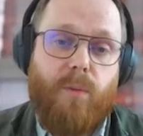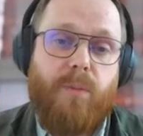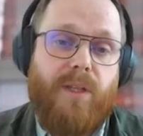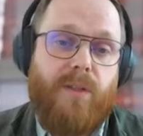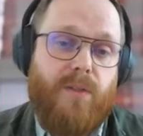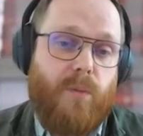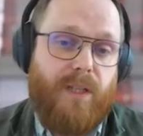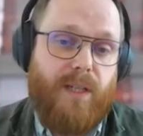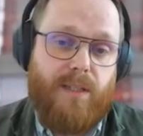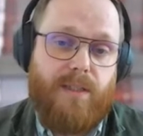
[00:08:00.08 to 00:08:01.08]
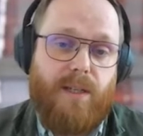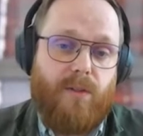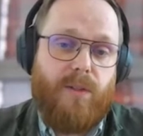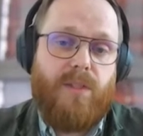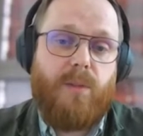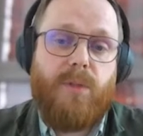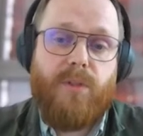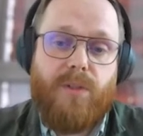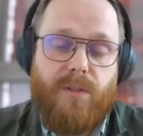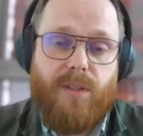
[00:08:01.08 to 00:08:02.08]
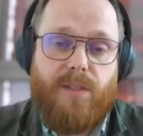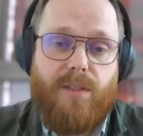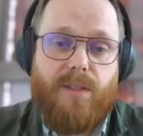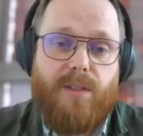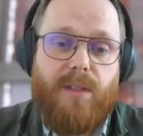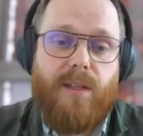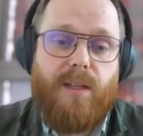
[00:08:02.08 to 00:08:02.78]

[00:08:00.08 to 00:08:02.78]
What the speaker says: other windmills or places that look similar to this,